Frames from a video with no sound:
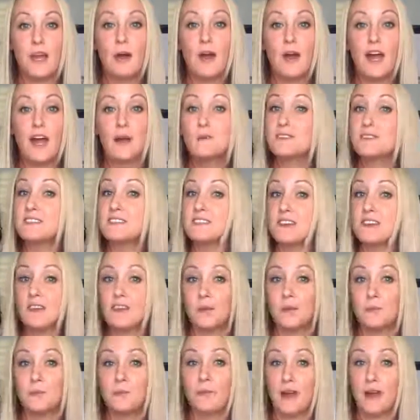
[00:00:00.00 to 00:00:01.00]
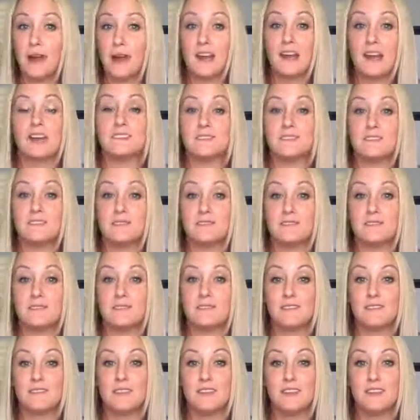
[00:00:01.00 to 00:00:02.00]
Now, I was selling pies
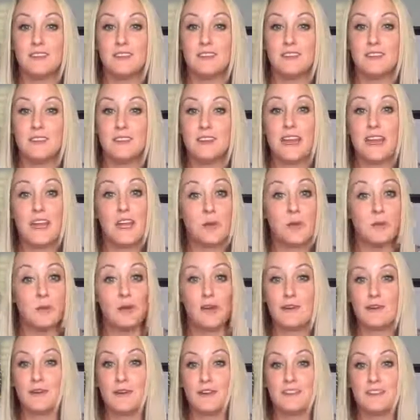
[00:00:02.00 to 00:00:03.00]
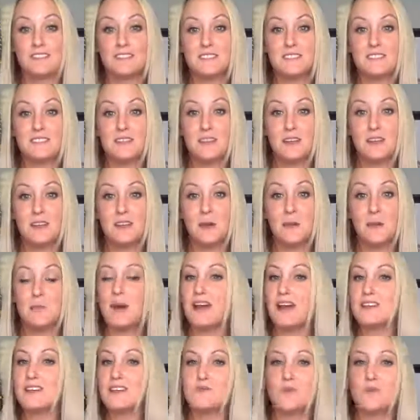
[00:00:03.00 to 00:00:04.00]
and brownies.
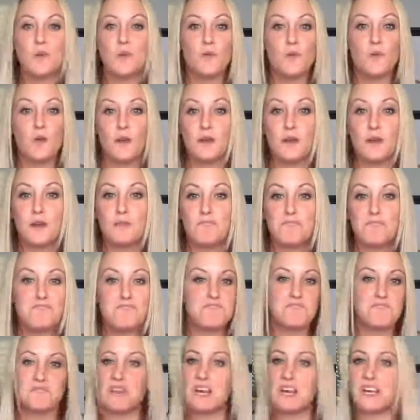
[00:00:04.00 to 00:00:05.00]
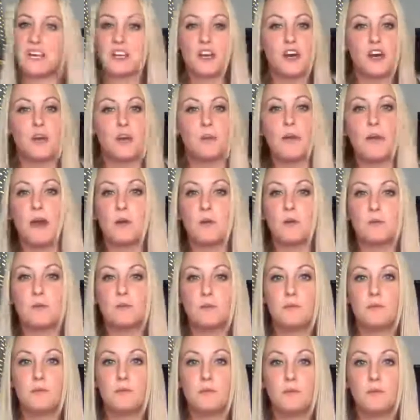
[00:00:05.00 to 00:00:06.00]
Pies weren't working. I cut them out.
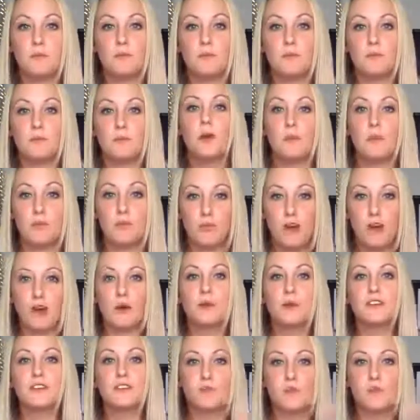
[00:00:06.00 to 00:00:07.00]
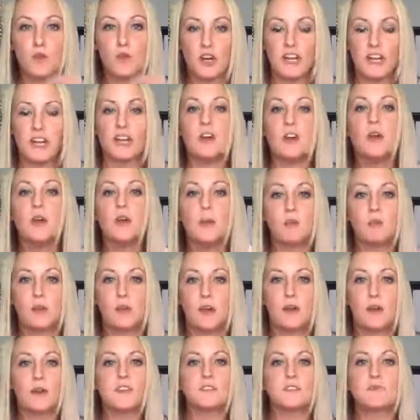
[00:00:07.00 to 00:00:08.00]
Brownies were it.
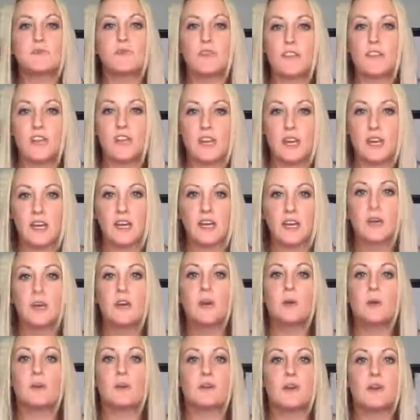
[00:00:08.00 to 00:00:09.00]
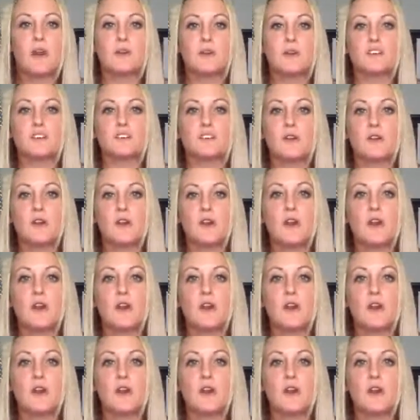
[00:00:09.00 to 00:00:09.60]
Brownies were the hit. Brownies